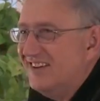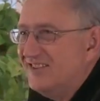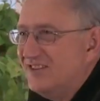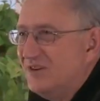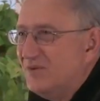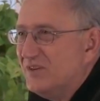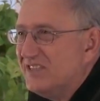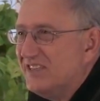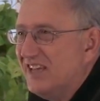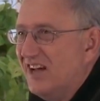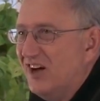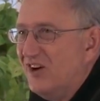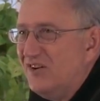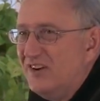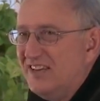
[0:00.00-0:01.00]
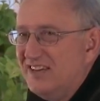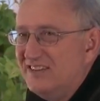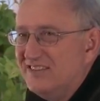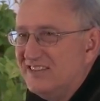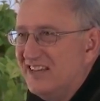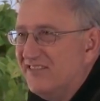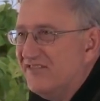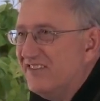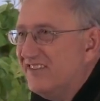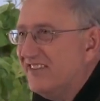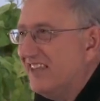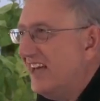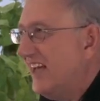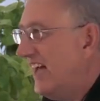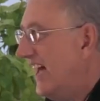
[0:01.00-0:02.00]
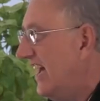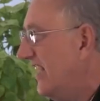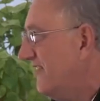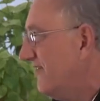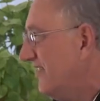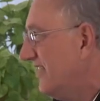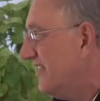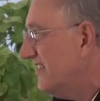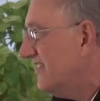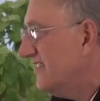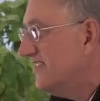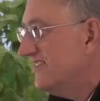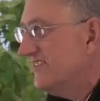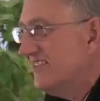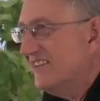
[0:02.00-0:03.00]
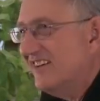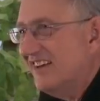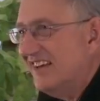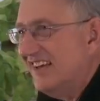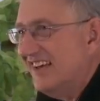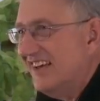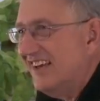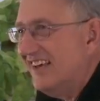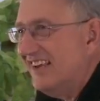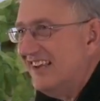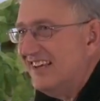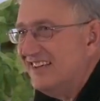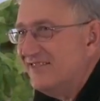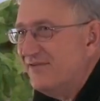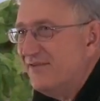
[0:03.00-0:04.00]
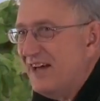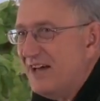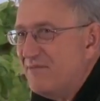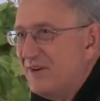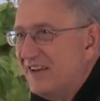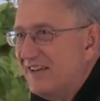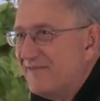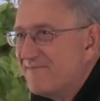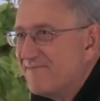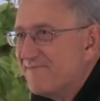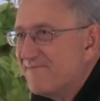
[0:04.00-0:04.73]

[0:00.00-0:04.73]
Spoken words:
She was the only Seventh-day Adventist in his family.